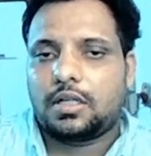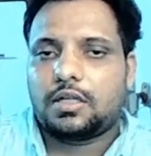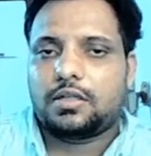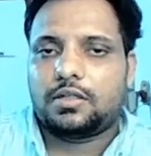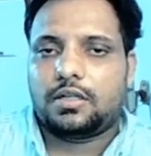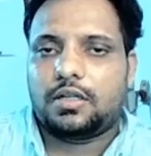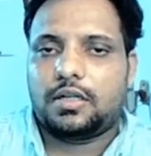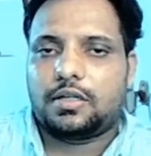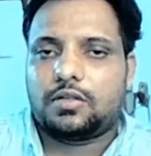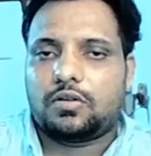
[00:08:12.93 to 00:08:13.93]
generally
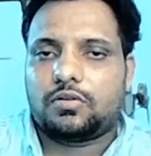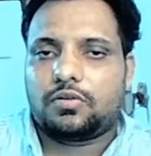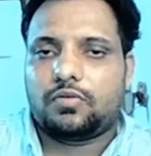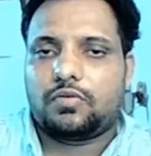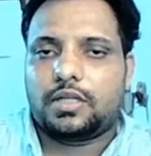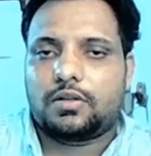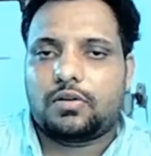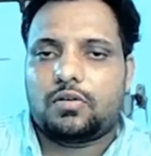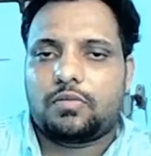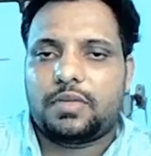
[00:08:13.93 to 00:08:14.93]
it is also known as
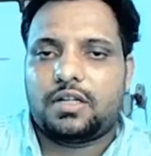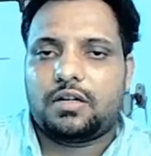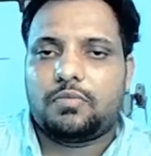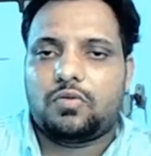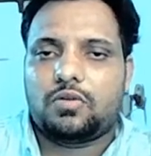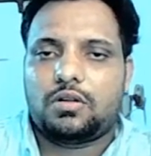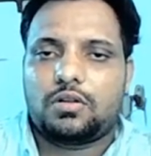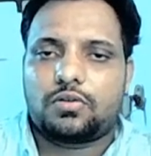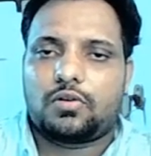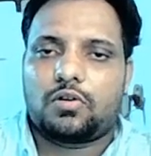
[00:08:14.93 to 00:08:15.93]
long period mode.
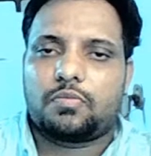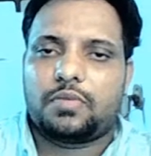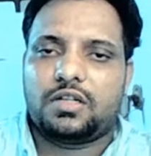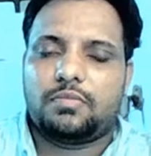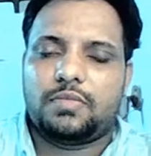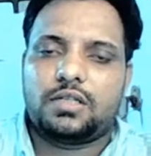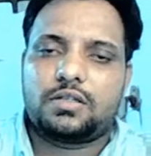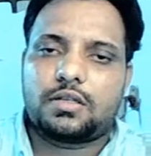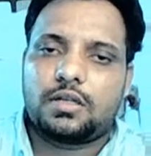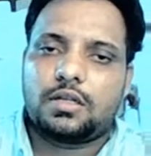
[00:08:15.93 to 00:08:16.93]
So long period
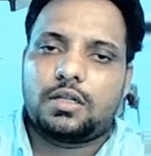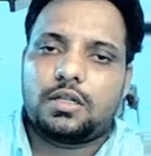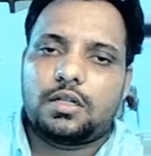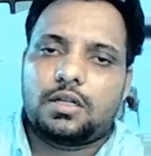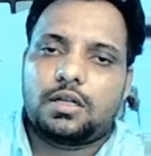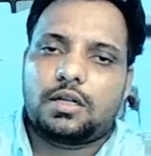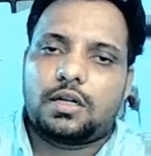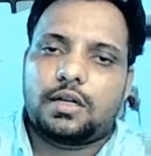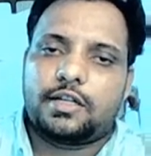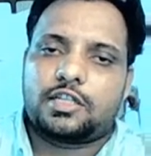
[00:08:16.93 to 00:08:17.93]
means
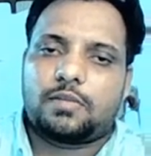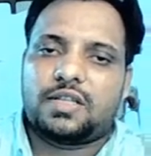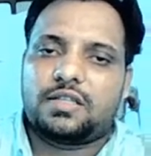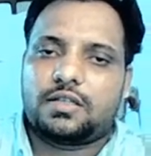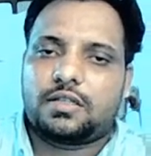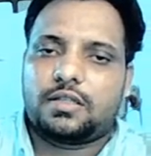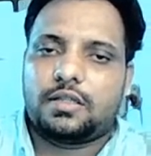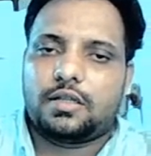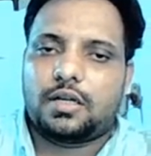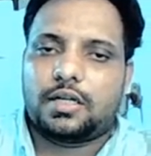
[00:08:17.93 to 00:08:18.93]
disturbances
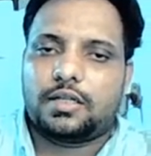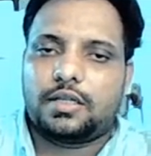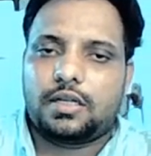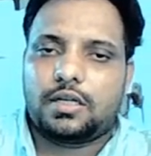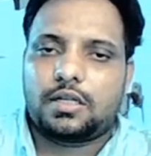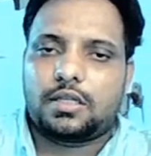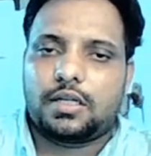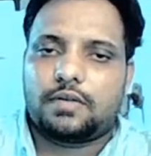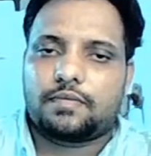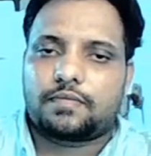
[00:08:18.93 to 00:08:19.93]
are there,
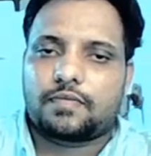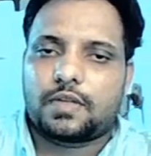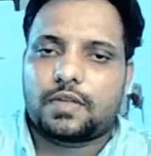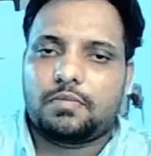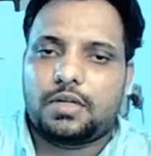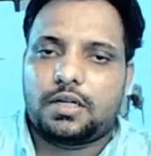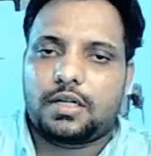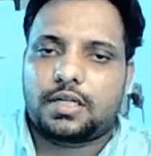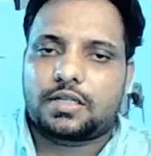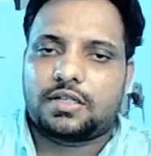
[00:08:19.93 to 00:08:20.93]
then airplane
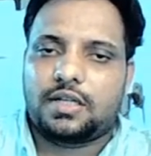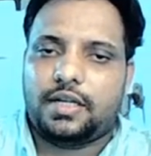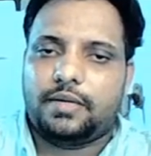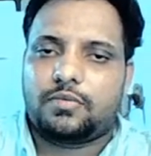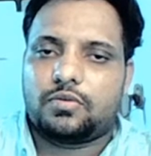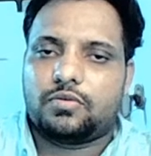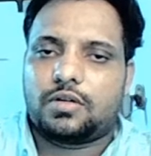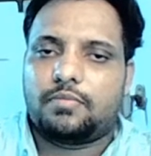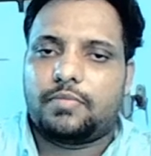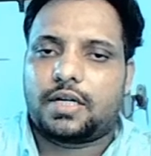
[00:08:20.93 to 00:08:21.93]
takes time to
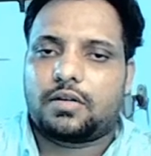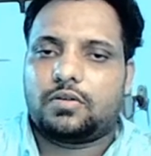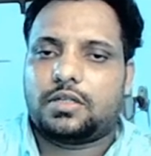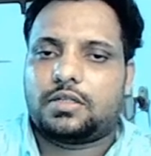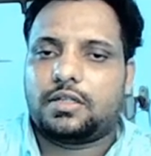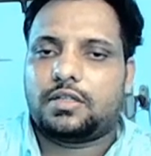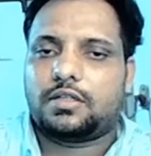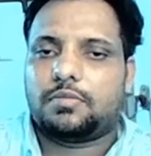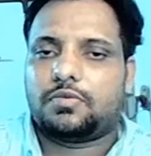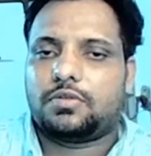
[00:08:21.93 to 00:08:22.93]
come back to its
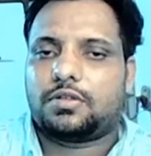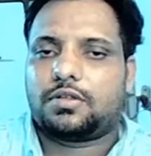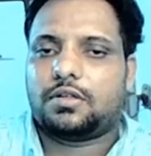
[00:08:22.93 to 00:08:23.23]
initial position